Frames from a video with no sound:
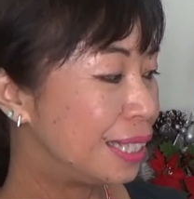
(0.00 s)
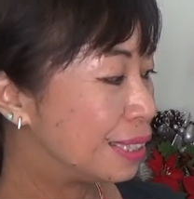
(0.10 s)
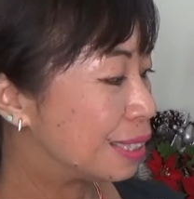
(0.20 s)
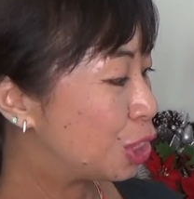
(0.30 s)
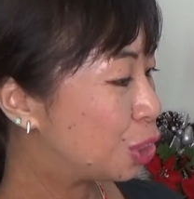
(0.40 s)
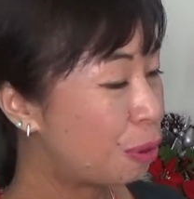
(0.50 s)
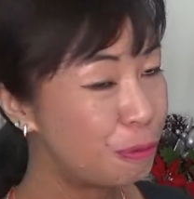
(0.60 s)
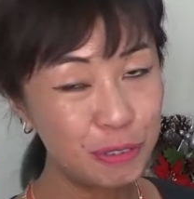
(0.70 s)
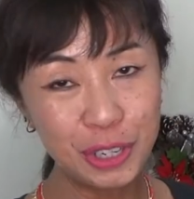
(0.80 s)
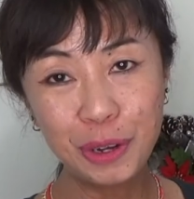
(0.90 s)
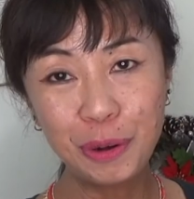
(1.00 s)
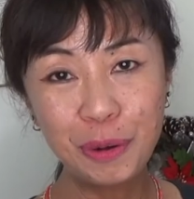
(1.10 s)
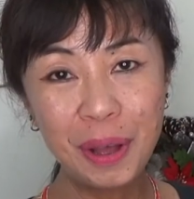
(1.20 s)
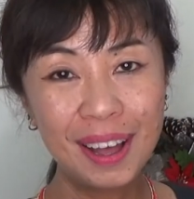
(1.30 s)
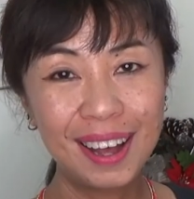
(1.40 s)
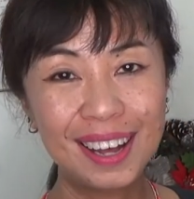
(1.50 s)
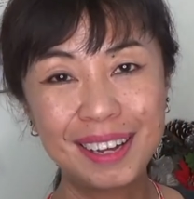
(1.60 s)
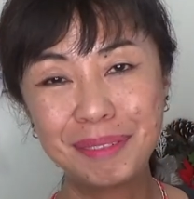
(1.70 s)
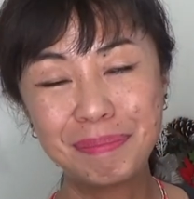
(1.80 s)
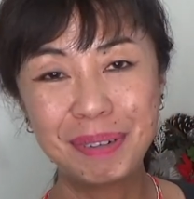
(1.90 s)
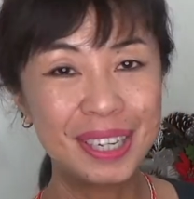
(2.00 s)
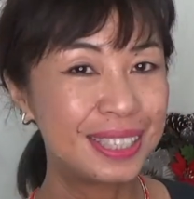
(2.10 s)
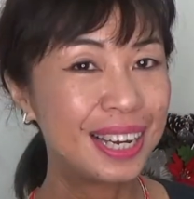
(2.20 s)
It's a short video, but